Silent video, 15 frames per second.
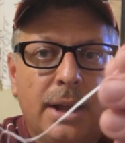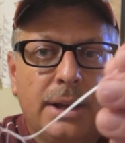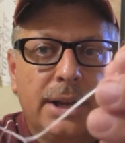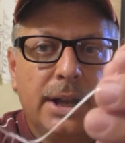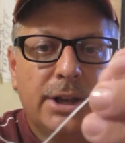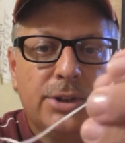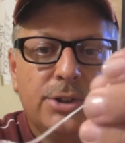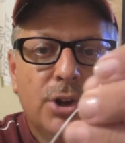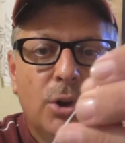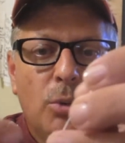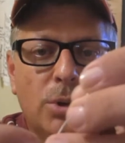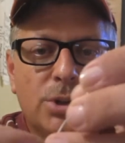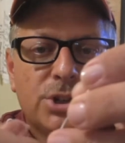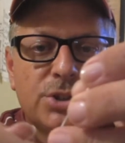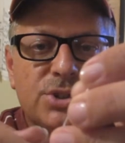Now you don't
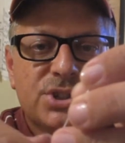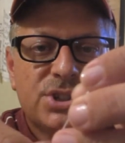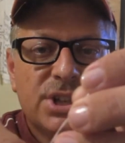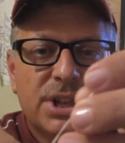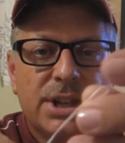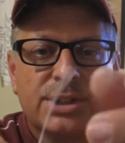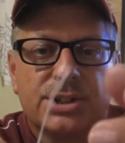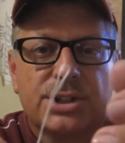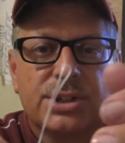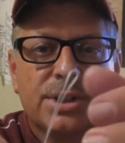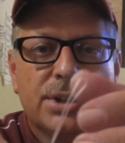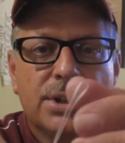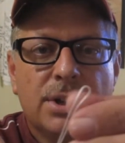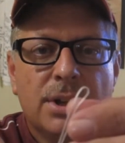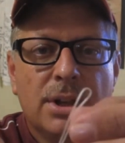want to cinch
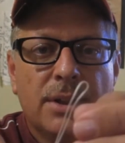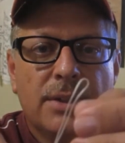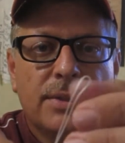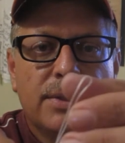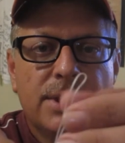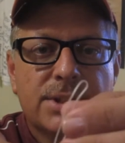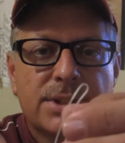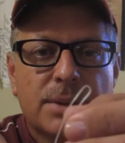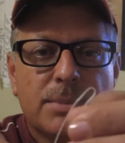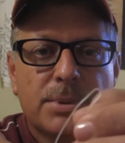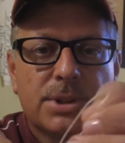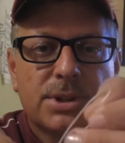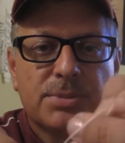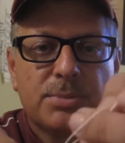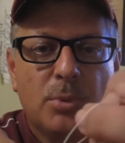this up at
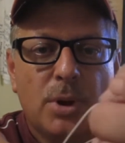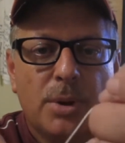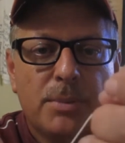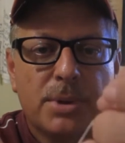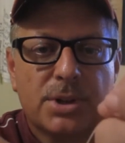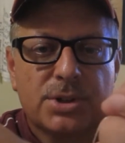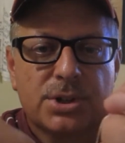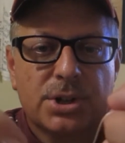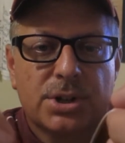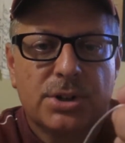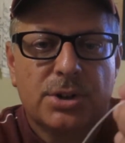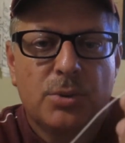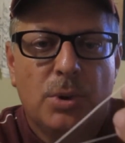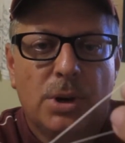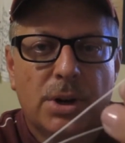this point because you're going to
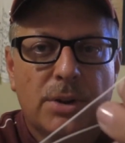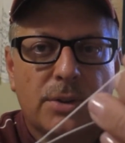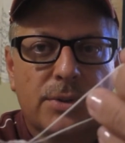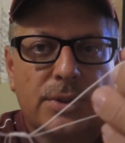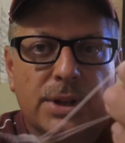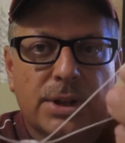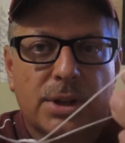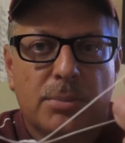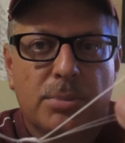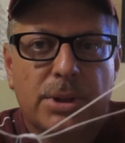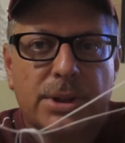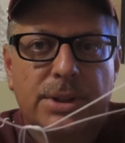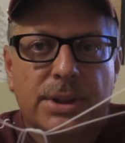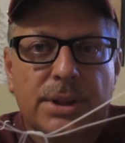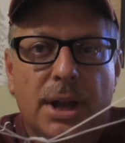do one other thing to
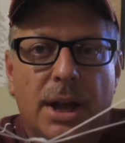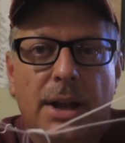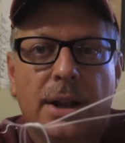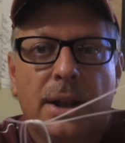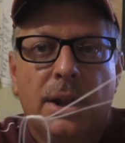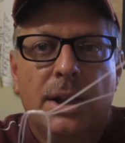complete the knot.